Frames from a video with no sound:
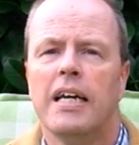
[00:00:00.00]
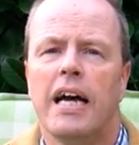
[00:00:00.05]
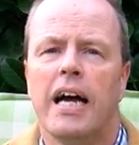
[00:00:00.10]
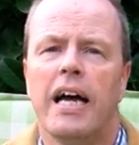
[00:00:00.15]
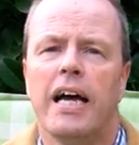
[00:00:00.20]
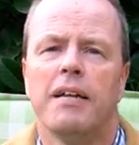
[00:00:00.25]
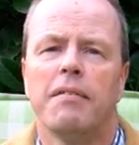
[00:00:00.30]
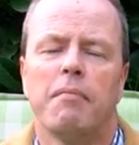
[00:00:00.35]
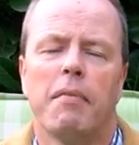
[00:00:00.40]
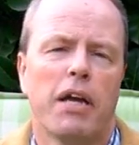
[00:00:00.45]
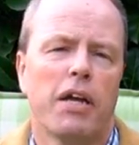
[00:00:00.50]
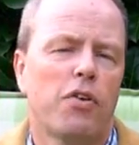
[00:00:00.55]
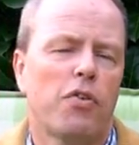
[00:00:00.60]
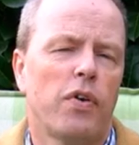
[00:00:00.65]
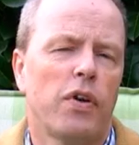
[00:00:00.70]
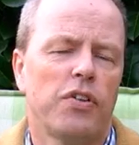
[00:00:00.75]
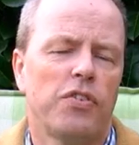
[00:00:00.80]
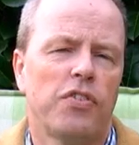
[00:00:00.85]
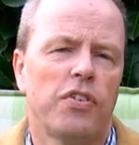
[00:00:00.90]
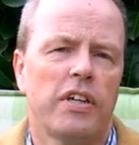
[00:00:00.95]
And my
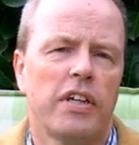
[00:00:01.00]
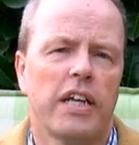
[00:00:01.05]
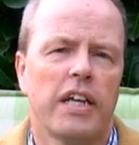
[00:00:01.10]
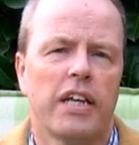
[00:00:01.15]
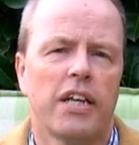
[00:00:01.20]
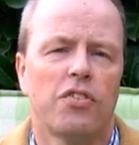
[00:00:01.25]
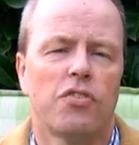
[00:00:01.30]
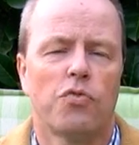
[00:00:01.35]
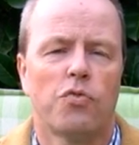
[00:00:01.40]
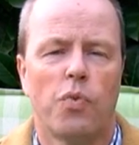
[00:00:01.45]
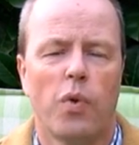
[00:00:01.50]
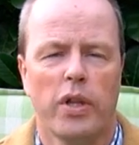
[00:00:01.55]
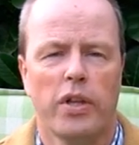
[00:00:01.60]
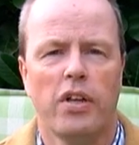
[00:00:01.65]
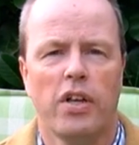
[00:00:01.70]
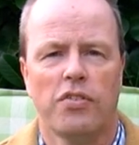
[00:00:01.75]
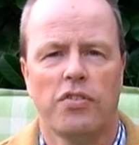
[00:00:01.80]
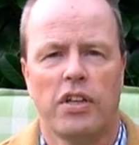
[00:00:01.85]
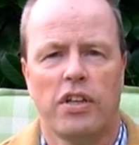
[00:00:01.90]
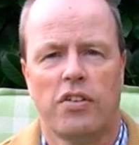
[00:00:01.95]
question is, what
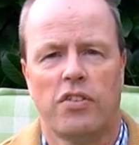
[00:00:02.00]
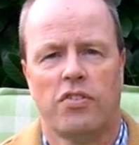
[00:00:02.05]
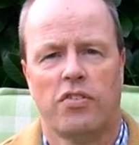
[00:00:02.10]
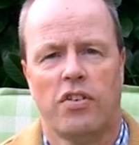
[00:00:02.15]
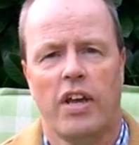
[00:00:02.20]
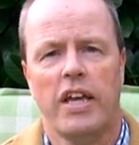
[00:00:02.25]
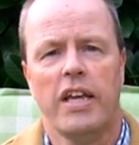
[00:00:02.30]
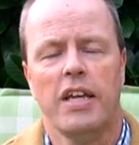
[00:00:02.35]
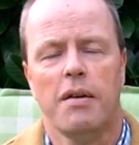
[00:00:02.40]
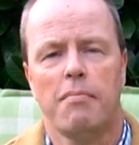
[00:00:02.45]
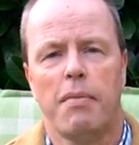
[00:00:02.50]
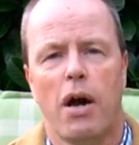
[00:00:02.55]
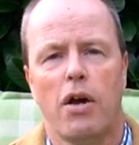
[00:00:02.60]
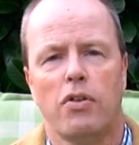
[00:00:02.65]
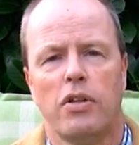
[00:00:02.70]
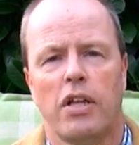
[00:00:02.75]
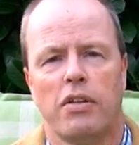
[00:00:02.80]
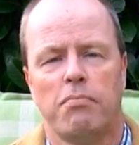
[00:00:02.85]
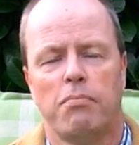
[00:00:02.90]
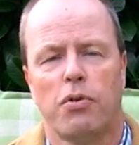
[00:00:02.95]
does it say
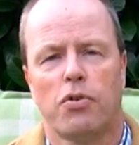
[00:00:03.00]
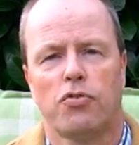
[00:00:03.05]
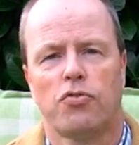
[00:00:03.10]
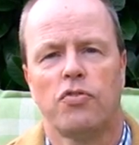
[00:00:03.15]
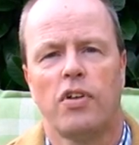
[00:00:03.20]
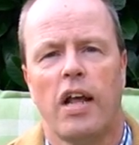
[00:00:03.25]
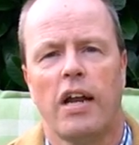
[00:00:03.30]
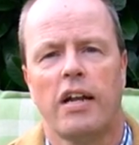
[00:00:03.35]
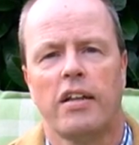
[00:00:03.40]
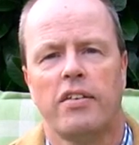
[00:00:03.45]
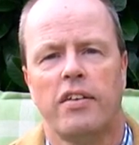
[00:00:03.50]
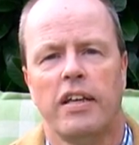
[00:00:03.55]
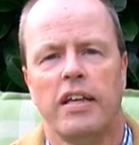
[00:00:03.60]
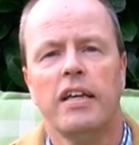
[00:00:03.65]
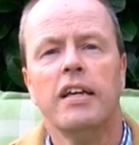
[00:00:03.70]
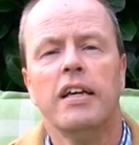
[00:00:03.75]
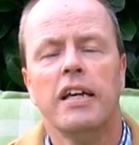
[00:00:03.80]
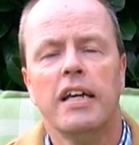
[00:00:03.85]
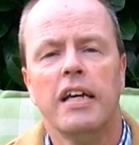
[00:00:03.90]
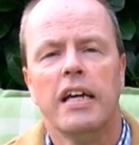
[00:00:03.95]
about that
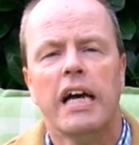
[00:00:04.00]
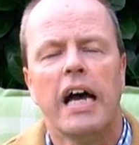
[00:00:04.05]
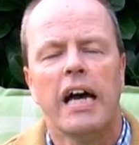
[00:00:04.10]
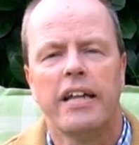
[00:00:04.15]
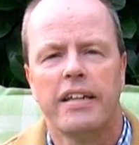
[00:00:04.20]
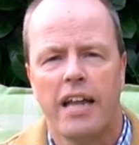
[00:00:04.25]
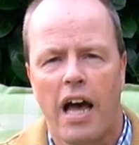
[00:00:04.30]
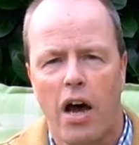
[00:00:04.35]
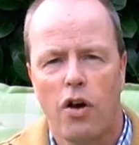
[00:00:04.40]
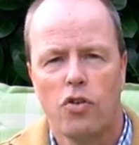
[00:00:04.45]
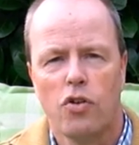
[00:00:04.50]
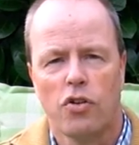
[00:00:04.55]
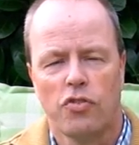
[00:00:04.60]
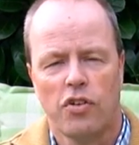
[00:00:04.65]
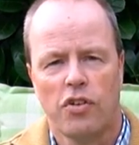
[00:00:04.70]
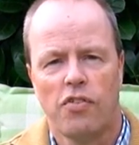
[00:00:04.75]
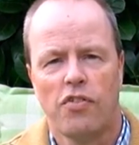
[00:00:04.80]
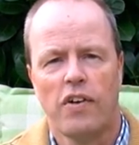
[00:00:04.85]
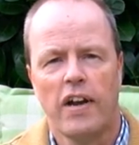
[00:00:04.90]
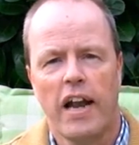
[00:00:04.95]
personality, and how
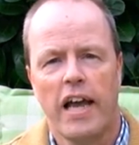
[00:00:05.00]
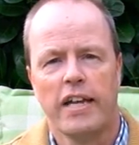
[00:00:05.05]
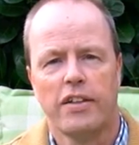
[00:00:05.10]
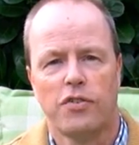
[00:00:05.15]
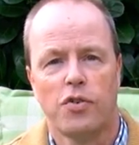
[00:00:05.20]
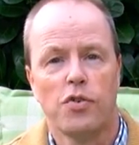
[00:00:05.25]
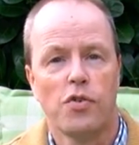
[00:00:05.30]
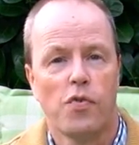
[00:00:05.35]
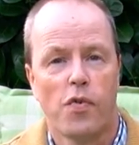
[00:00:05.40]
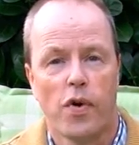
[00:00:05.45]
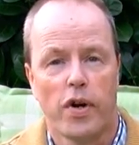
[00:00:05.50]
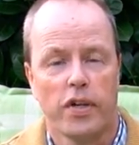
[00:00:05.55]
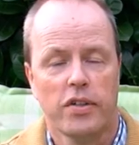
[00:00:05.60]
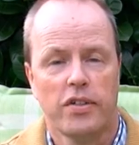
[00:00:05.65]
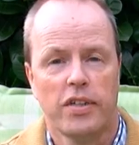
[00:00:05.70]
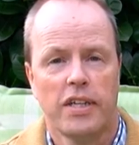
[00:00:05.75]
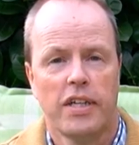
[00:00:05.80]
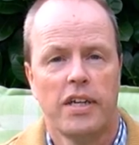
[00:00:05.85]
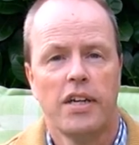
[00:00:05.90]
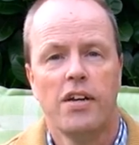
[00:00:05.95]
does it relate to the
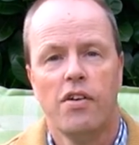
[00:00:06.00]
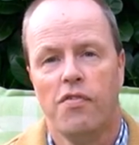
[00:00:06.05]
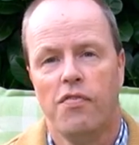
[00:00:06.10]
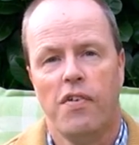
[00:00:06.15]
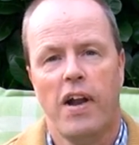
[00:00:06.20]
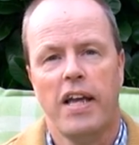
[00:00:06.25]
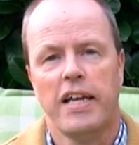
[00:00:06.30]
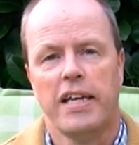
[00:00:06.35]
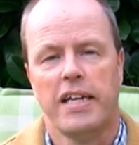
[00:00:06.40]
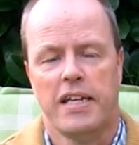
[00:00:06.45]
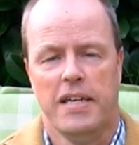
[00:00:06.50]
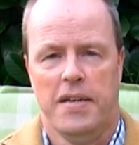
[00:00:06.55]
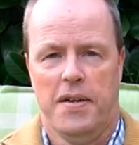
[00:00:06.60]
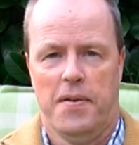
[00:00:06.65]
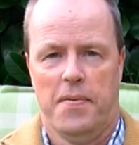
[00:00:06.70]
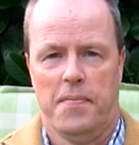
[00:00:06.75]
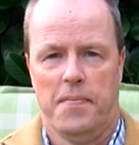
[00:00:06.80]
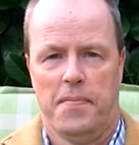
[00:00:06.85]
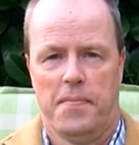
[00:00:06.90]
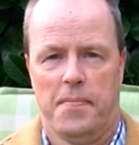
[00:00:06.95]
word flaky?
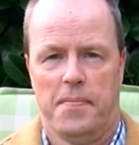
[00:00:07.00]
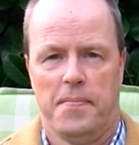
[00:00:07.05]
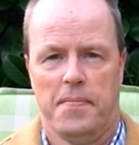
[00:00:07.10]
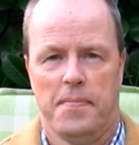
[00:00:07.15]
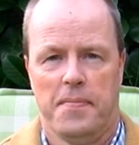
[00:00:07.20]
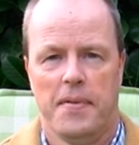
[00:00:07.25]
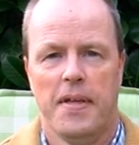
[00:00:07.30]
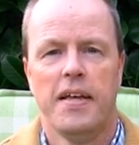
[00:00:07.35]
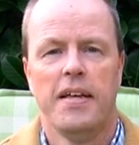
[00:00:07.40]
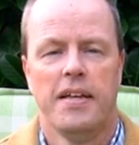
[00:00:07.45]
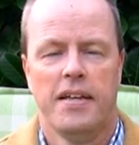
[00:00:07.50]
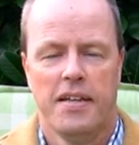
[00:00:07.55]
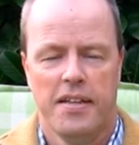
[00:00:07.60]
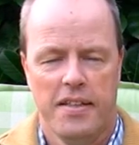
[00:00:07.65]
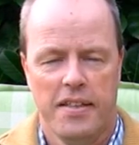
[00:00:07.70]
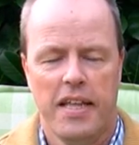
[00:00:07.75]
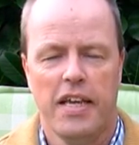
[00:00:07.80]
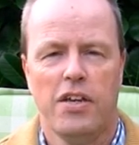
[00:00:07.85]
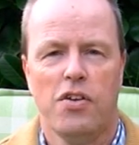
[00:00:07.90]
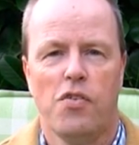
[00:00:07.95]

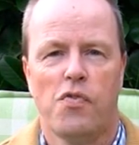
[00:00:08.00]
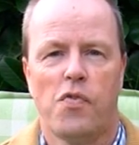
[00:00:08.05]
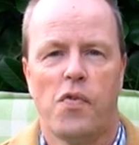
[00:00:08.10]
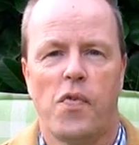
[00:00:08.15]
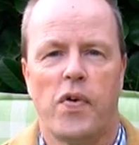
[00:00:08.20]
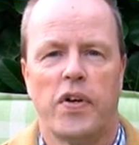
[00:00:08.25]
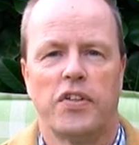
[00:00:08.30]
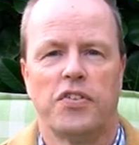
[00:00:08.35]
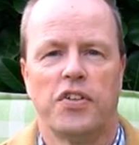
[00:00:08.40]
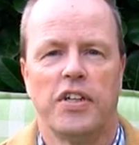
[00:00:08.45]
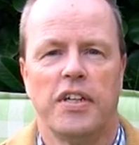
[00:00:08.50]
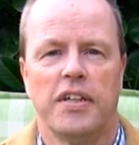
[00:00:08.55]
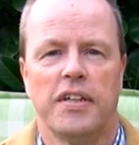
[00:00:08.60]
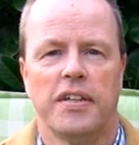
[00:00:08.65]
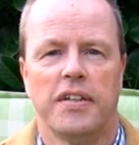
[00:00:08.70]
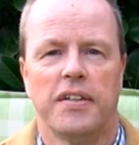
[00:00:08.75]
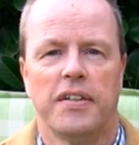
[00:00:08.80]
Thank you for watching.